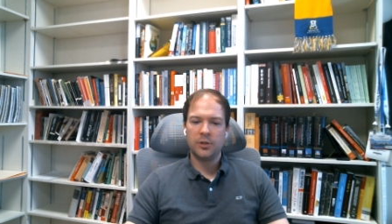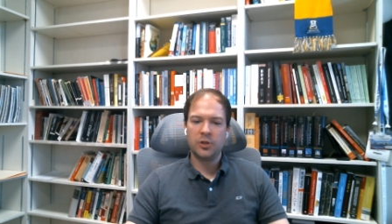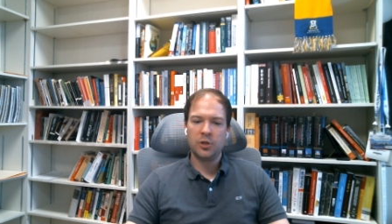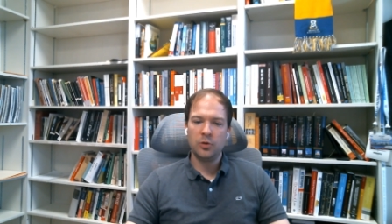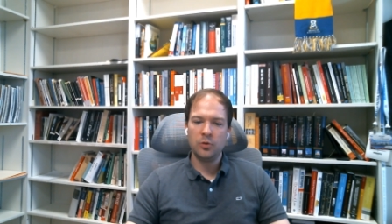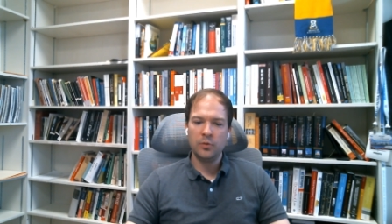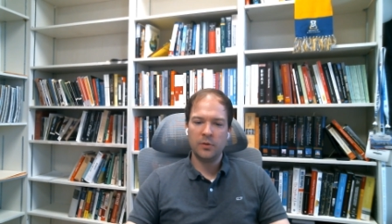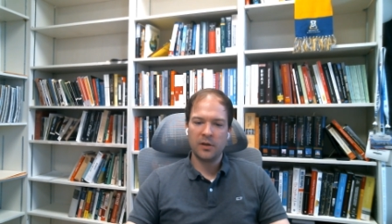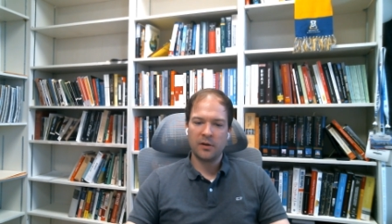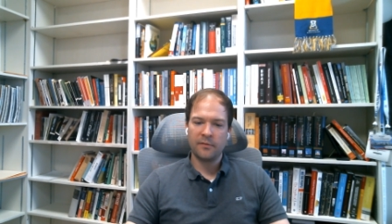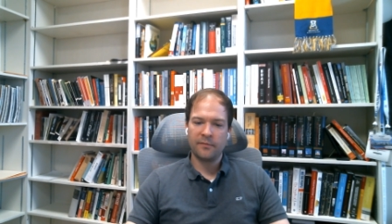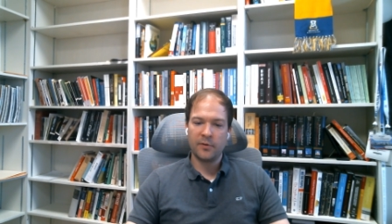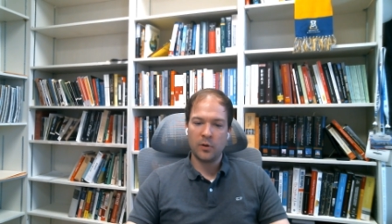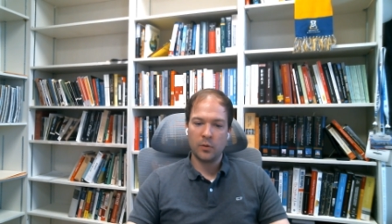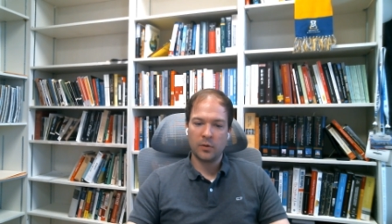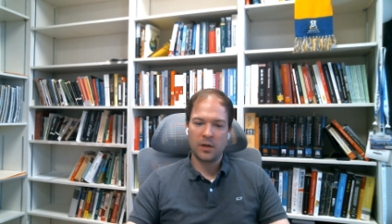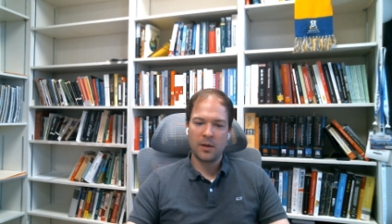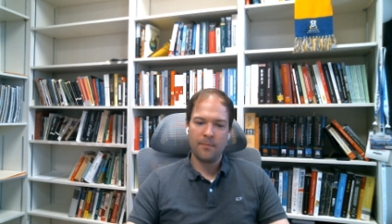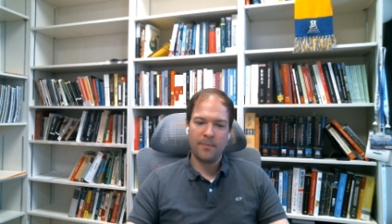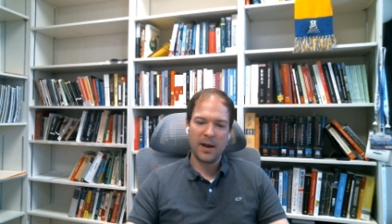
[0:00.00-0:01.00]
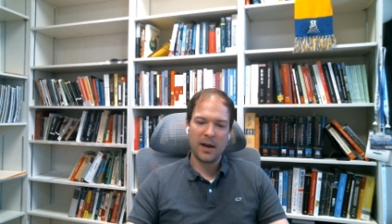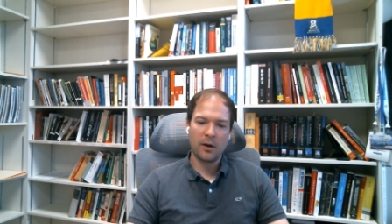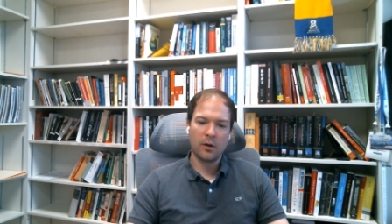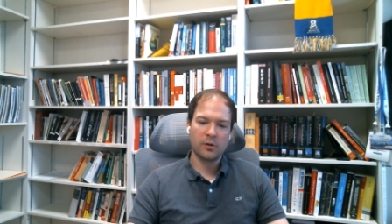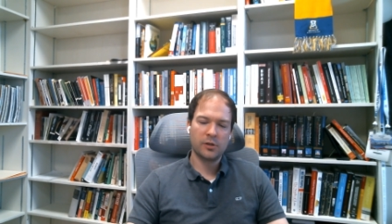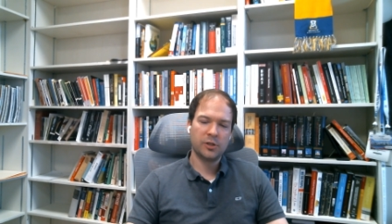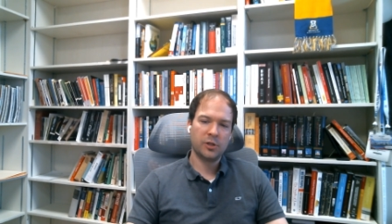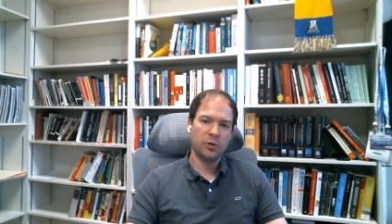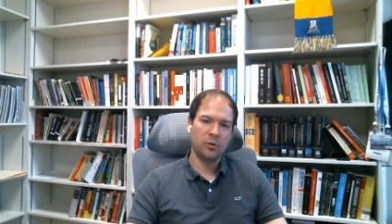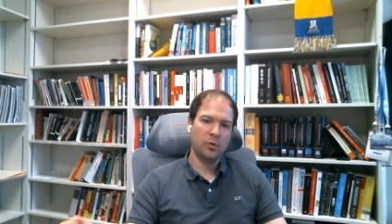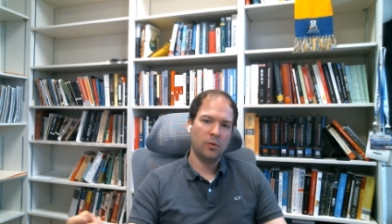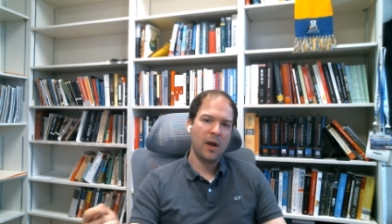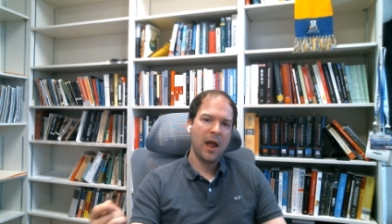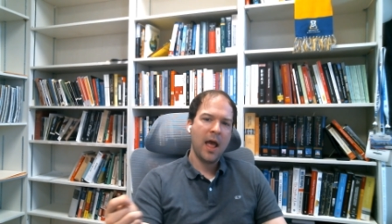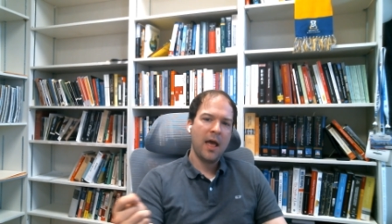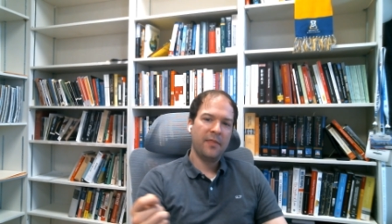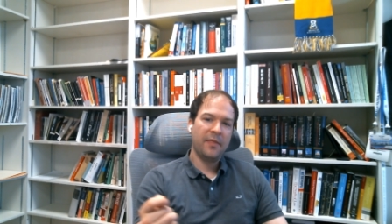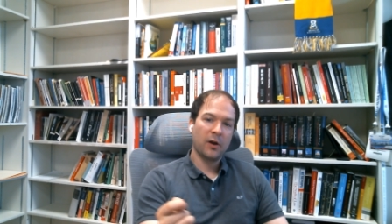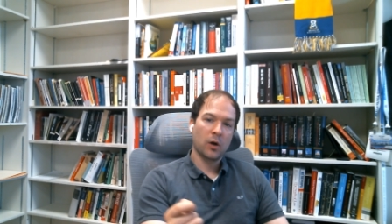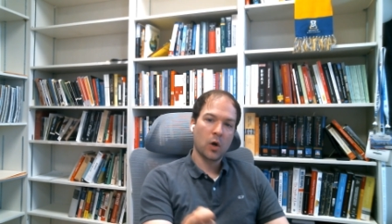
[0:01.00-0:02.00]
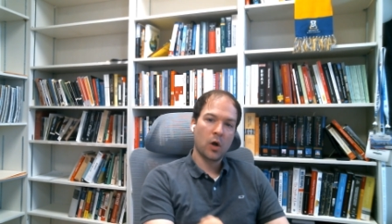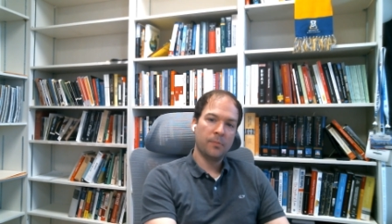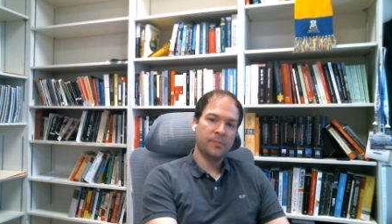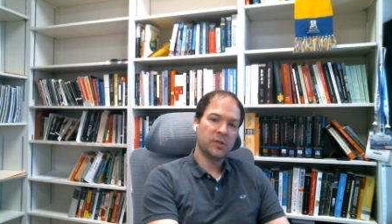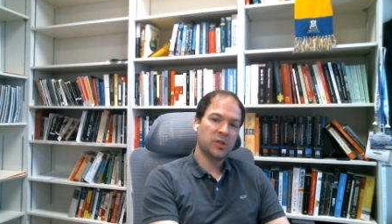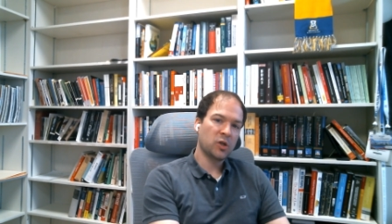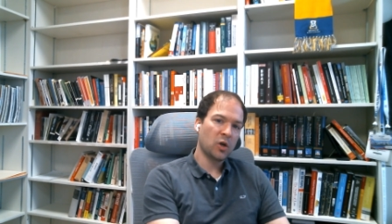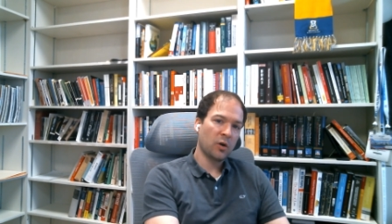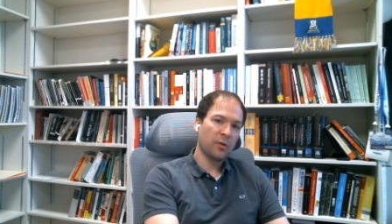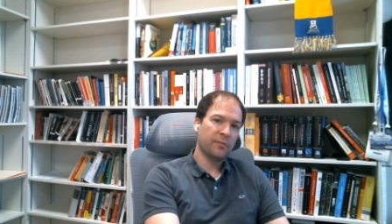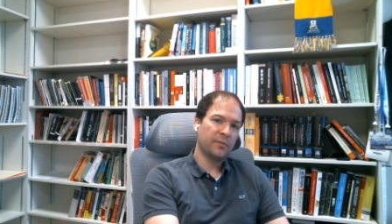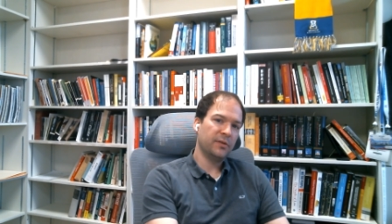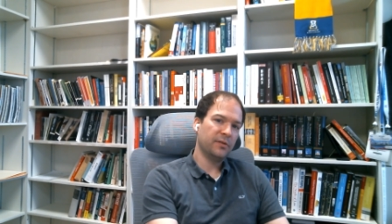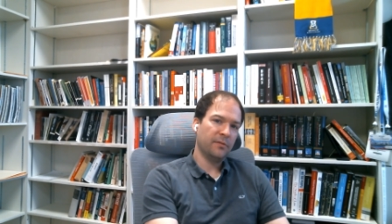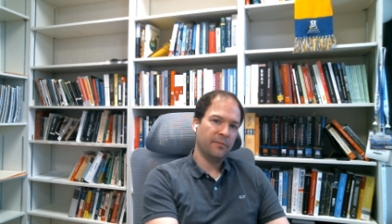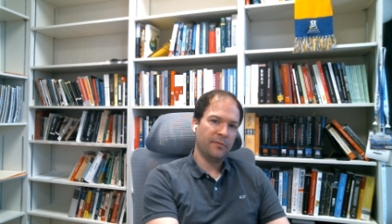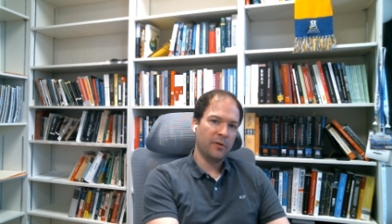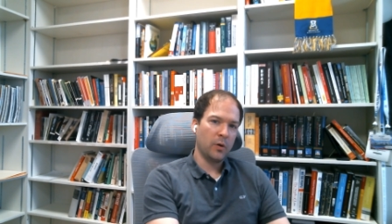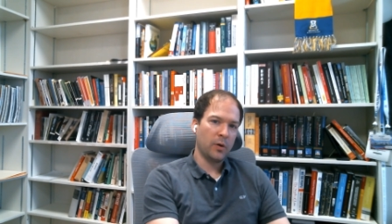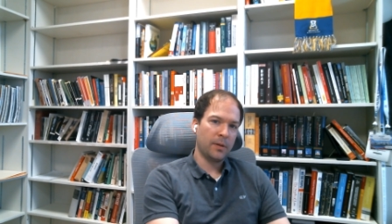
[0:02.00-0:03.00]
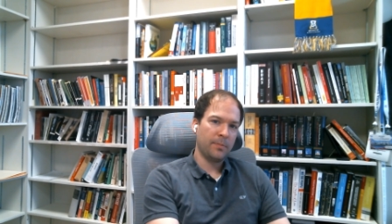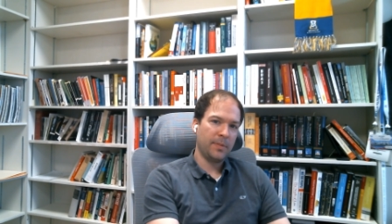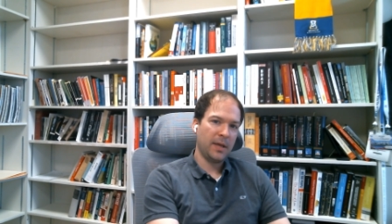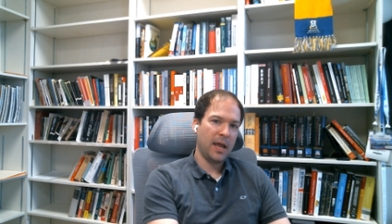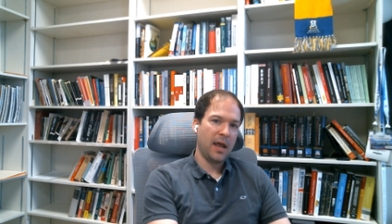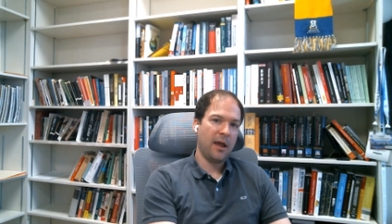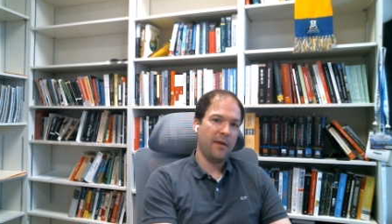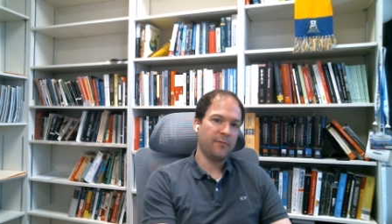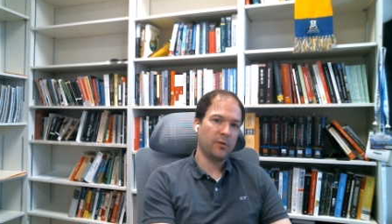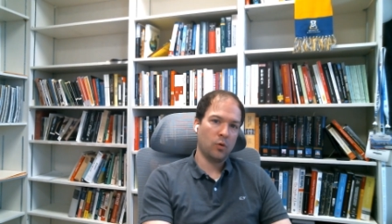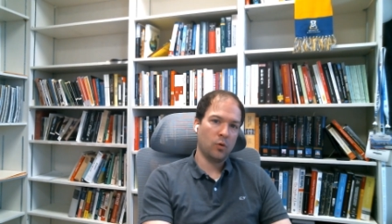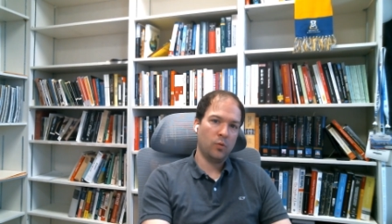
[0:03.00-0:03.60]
to their vote compared to their observed voting behavior,